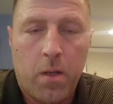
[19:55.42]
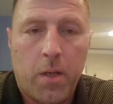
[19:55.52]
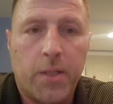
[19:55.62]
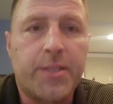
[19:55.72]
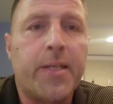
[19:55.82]

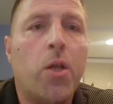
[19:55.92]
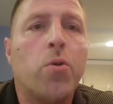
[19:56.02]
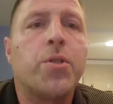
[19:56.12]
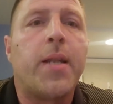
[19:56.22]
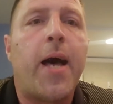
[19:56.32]
The
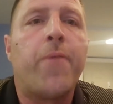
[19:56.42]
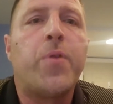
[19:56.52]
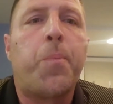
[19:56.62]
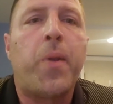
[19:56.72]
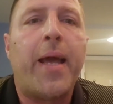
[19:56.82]
Steelers love
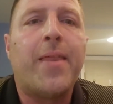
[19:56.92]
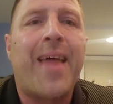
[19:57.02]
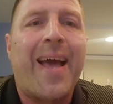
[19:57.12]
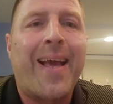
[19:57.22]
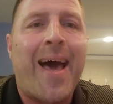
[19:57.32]
to play
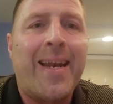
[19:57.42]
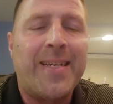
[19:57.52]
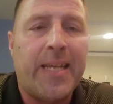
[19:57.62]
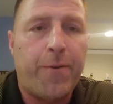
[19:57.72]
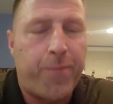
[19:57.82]
that kind of
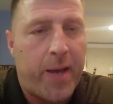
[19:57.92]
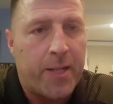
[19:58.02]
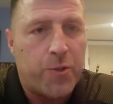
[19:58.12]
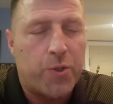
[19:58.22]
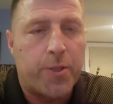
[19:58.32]

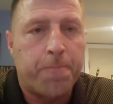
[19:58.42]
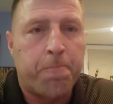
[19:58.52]
defense